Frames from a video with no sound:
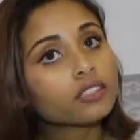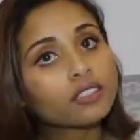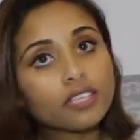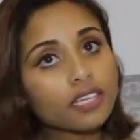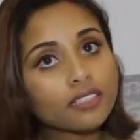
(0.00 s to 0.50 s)

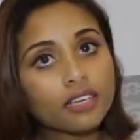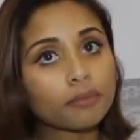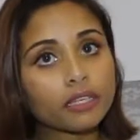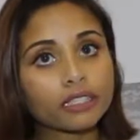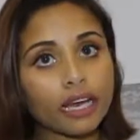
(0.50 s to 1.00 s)
seen
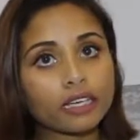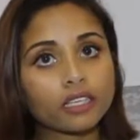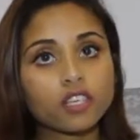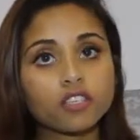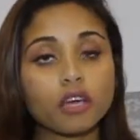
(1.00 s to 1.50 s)
something like
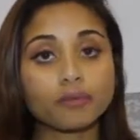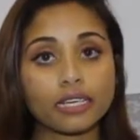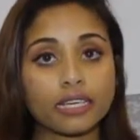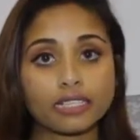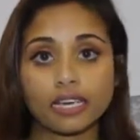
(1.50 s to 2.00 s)
this, so I'm
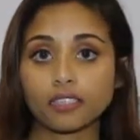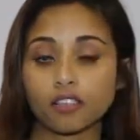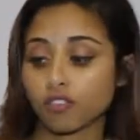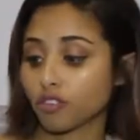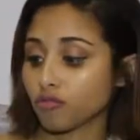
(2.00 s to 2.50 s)
really
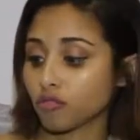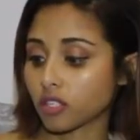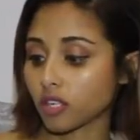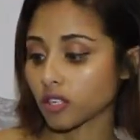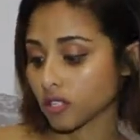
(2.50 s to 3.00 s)
excited to use
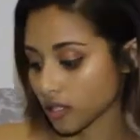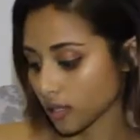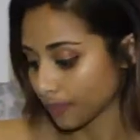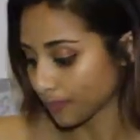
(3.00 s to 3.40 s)
this.